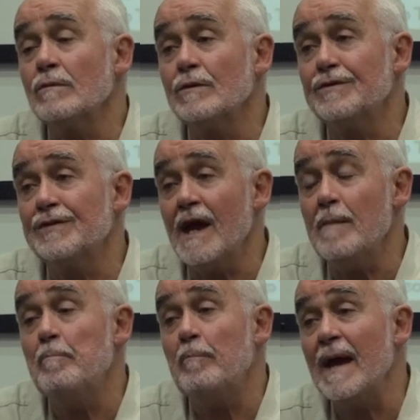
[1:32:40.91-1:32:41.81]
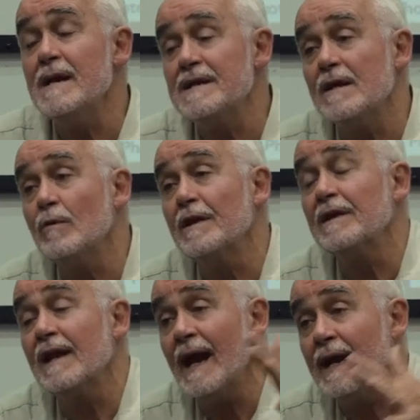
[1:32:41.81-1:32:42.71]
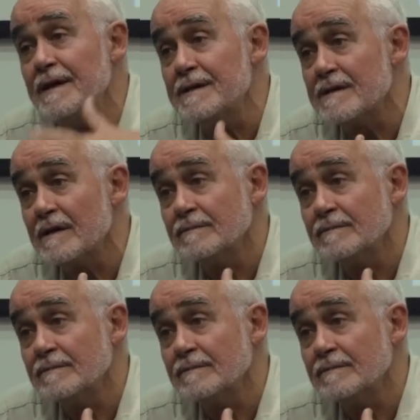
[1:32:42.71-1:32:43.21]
would say painting with light,